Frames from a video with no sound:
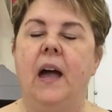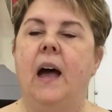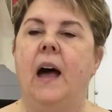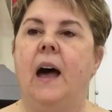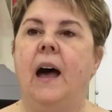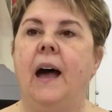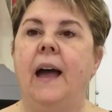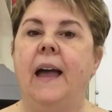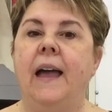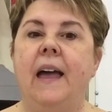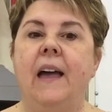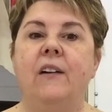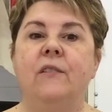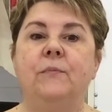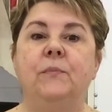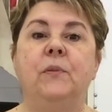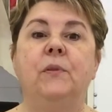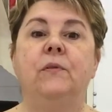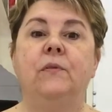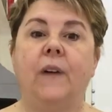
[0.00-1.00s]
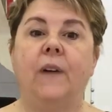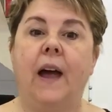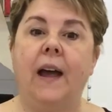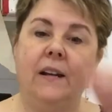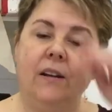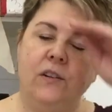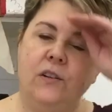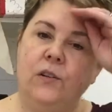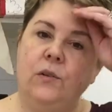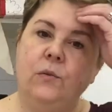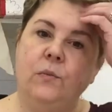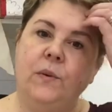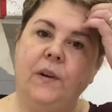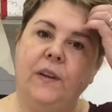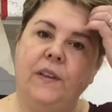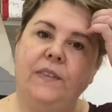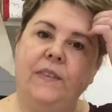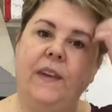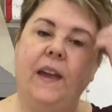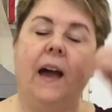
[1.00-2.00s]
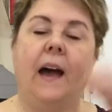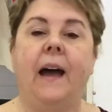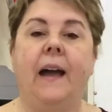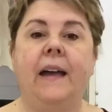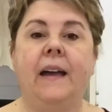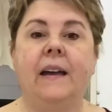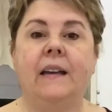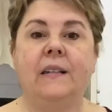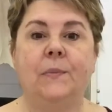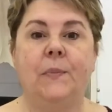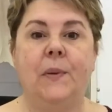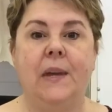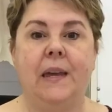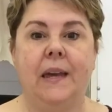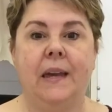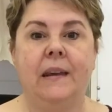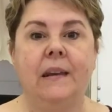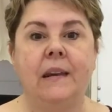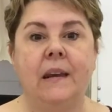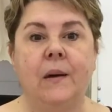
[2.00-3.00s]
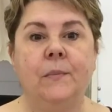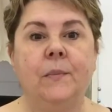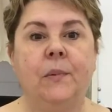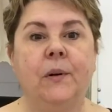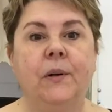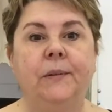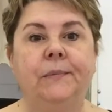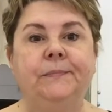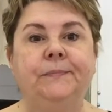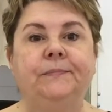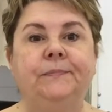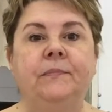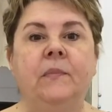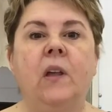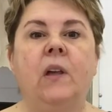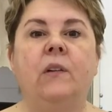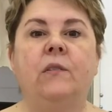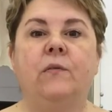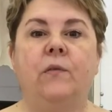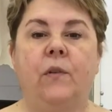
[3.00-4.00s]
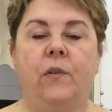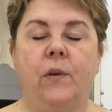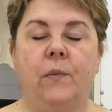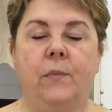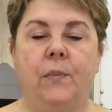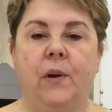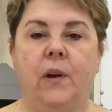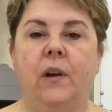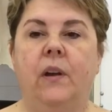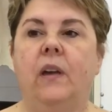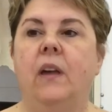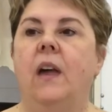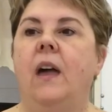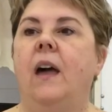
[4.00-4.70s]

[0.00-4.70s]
I have provided you with the ISBN number for the book.